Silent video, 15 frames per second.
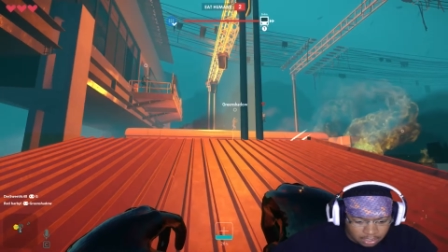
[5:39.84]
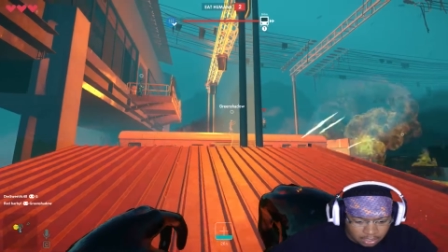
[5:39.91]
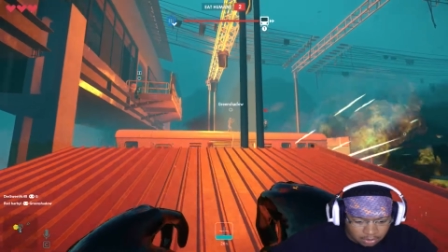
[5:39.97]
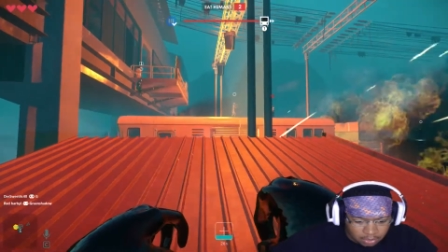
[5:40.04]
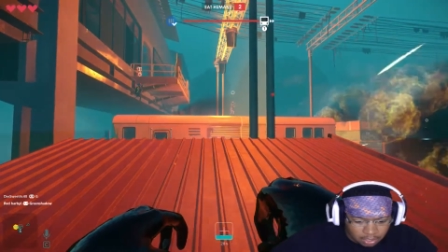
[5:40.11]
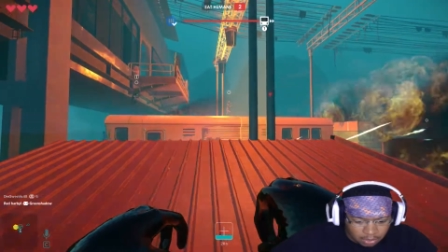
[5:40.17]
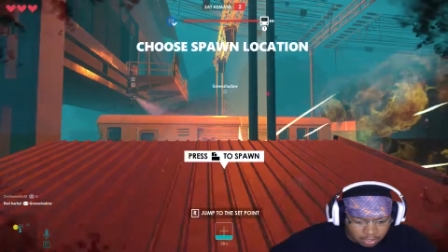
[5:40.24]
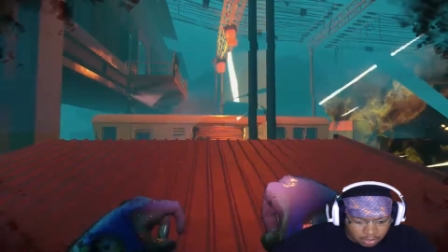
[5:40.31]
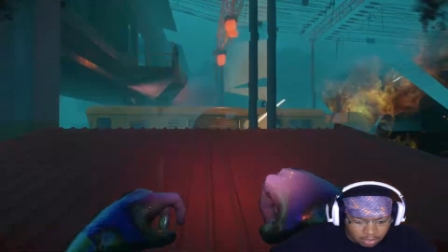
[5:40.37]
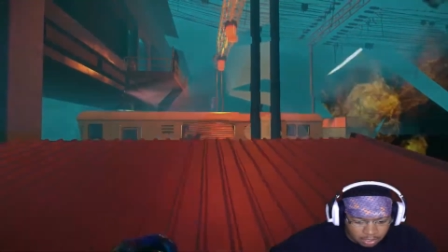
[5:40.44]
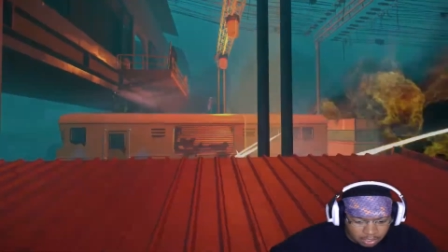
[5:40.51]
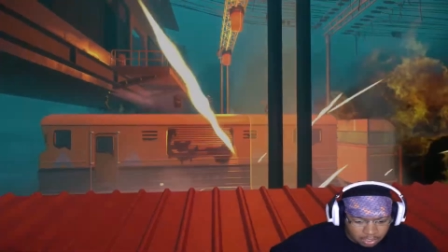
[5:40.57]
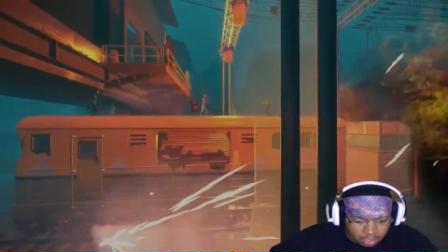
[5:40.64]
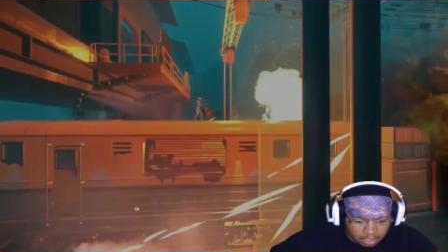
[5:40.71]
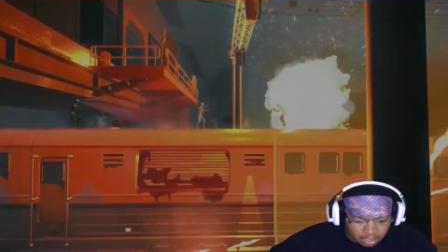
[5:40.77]
Go, go, go,
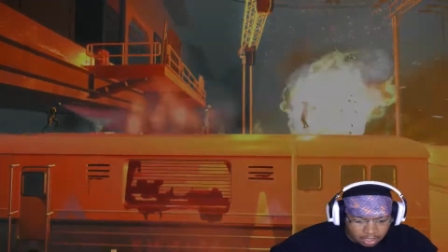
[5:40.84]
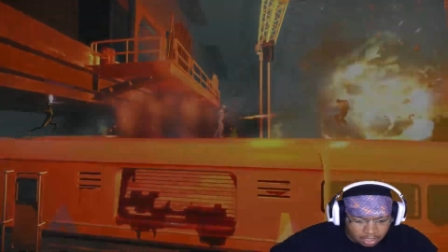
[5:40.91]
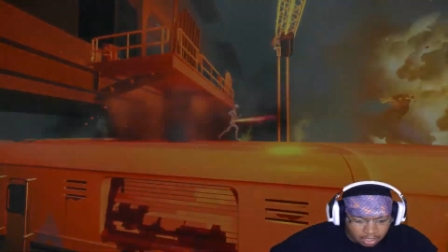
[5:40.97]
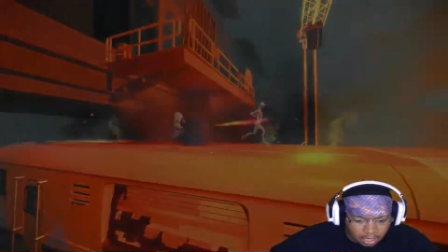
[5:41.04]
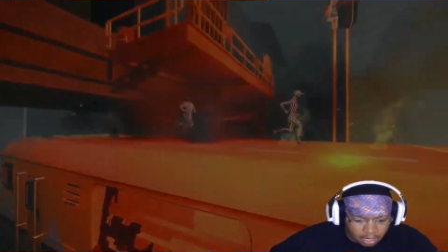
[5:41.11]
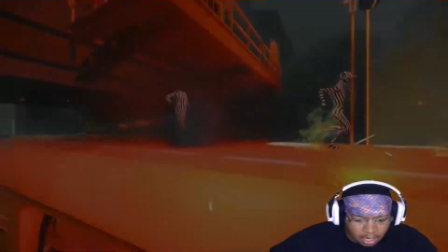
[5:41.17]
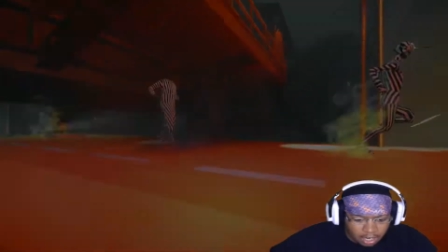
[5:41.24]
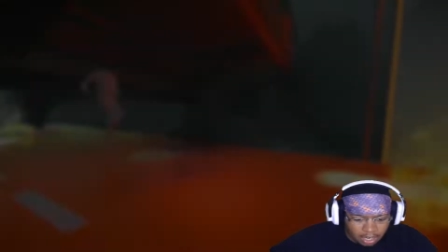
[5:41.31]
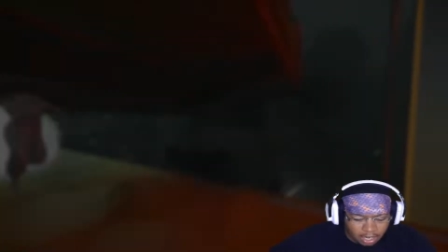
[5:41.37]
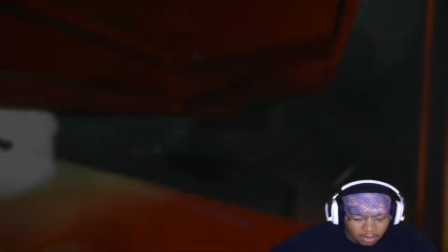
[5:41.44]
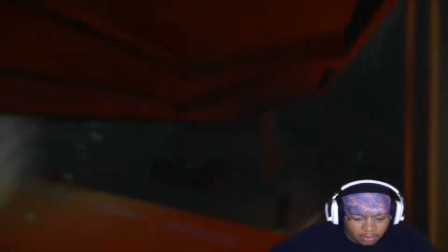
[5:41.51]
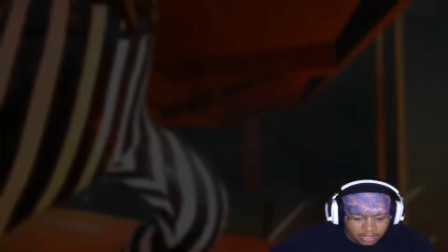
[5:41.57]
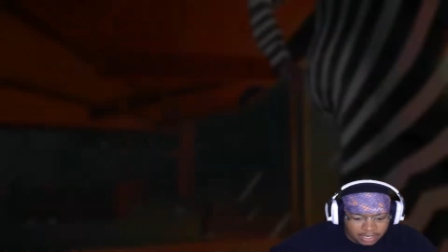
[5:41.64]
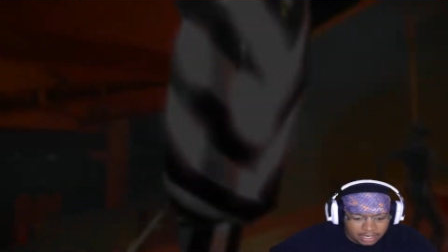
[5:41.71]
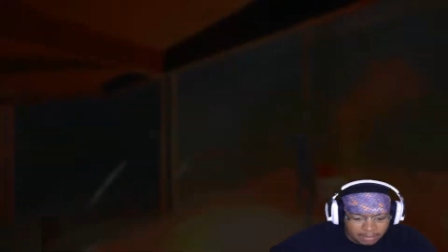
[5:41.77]
go.
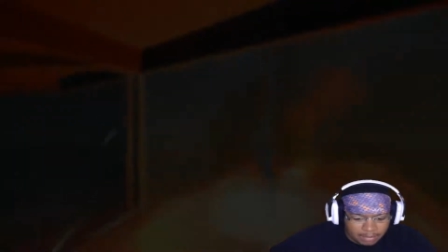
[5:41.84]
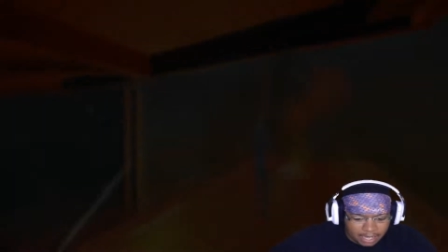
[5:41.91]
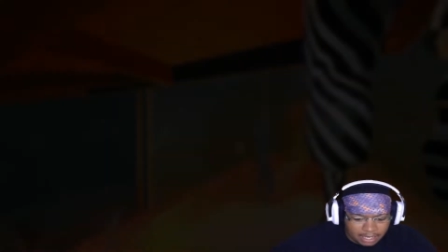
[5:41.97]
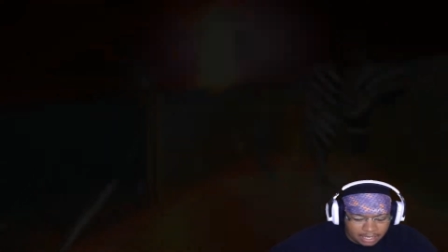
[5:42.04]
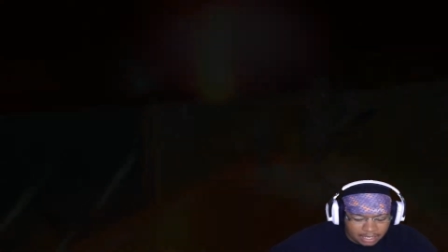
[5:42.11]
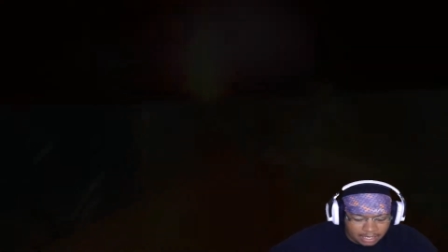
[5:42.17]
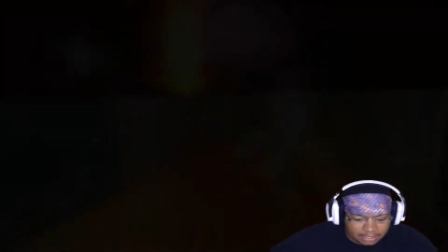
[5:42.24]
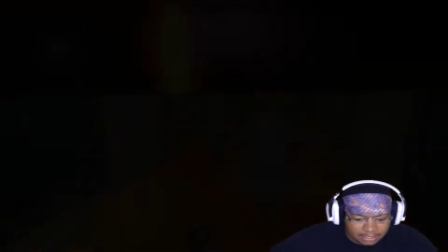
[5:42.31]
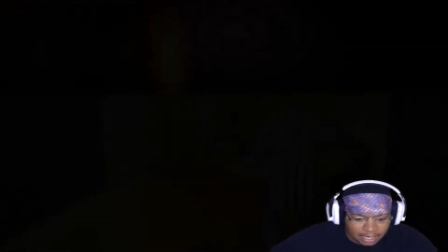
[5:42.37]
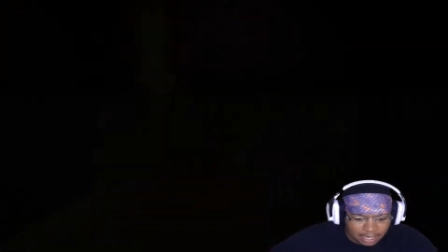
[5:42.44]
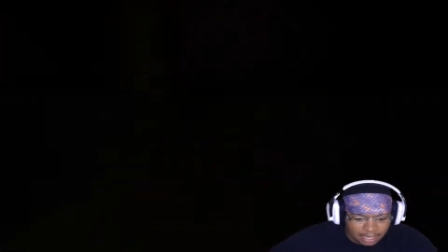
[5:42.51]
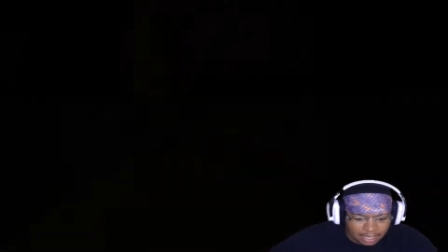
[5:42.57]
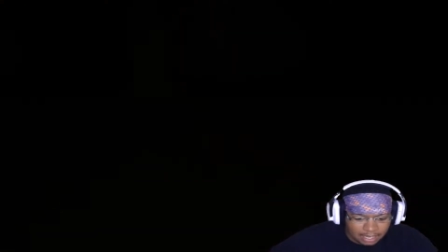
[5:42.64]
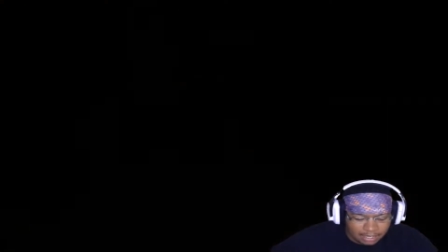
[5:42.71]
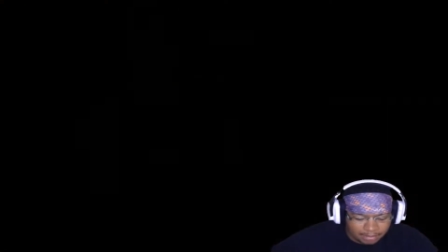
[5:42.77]
Oh, we didn't make it in
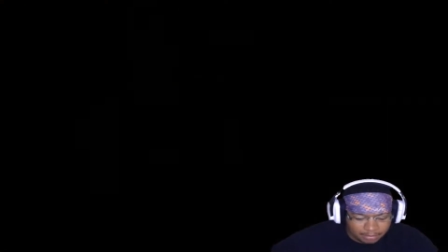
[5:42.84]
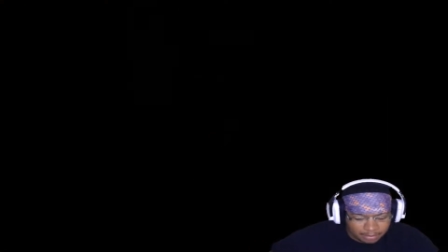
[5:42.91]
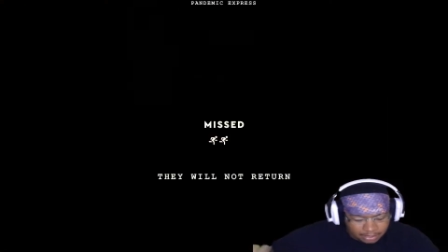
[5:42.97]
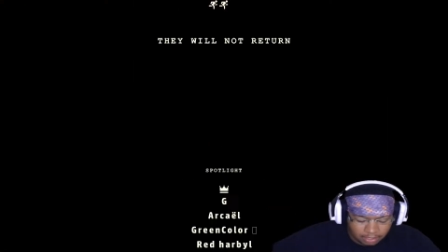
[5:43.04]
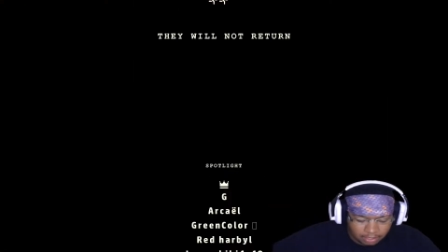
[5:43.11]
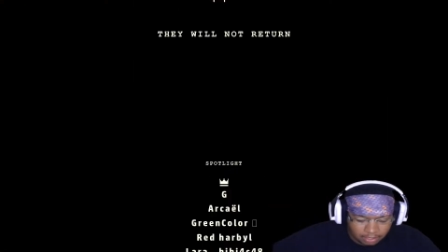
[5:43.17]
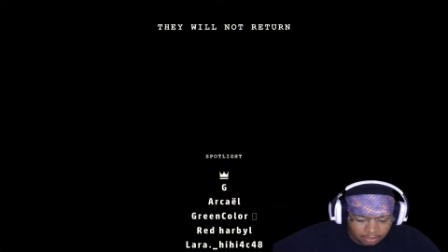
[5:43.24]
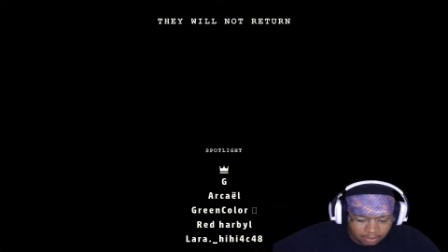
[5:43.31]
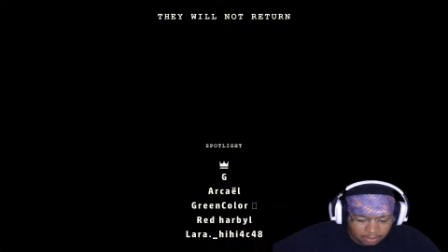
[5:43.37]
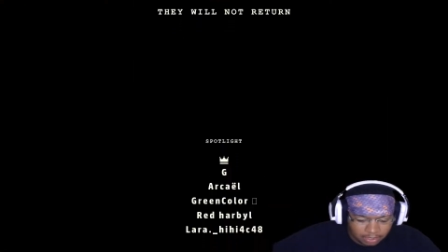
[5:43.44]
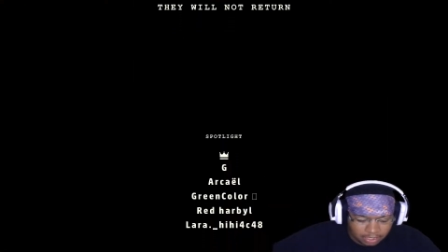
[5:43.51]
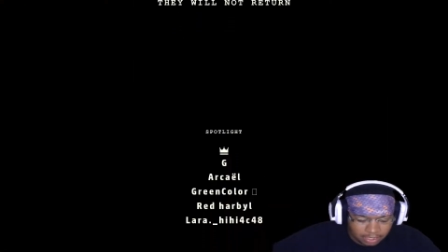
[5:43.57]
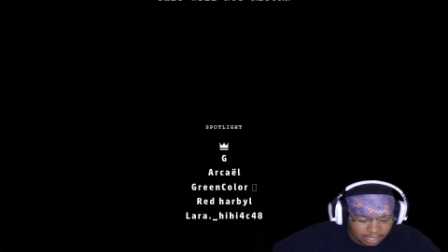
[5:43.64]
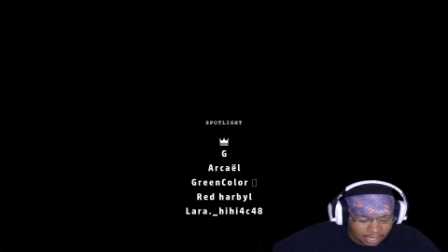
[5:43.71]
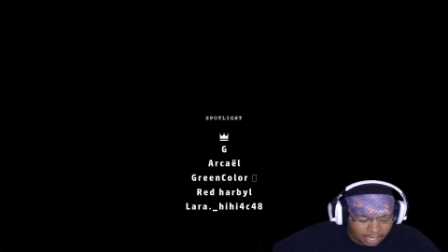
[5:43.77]
time.
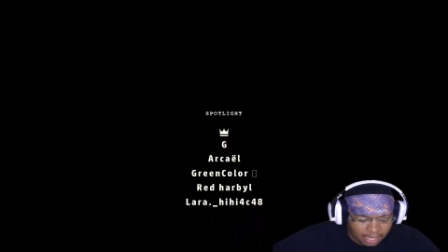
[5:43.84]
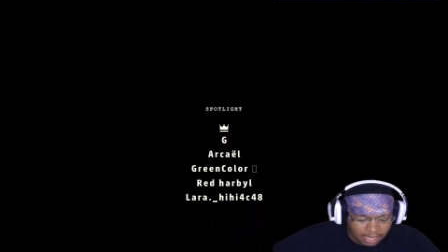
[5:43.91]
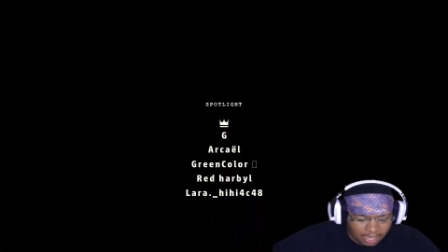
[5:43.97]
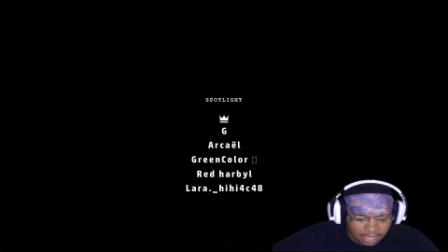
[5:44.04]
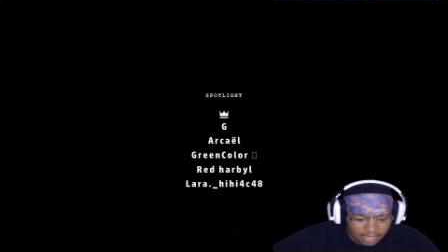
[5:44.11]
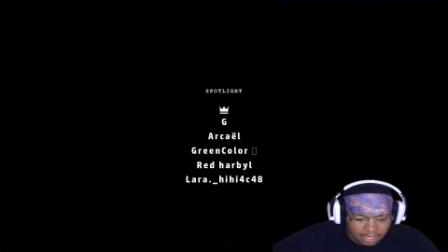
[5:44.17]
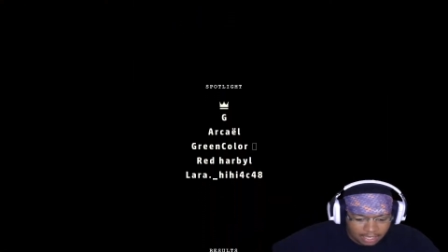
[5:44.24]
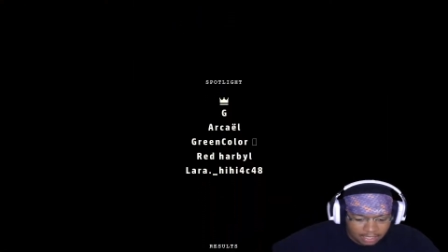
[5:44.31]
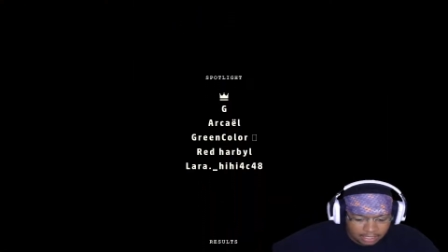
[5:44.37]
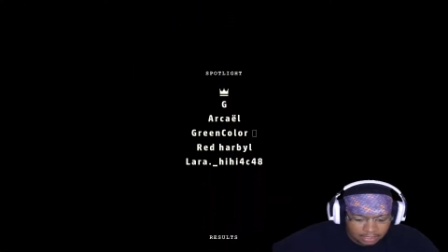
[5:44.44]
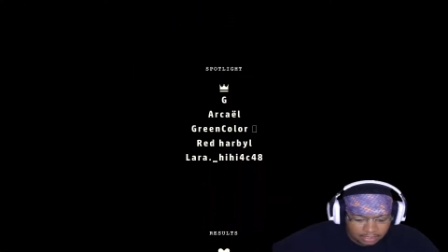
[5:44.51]
Okay.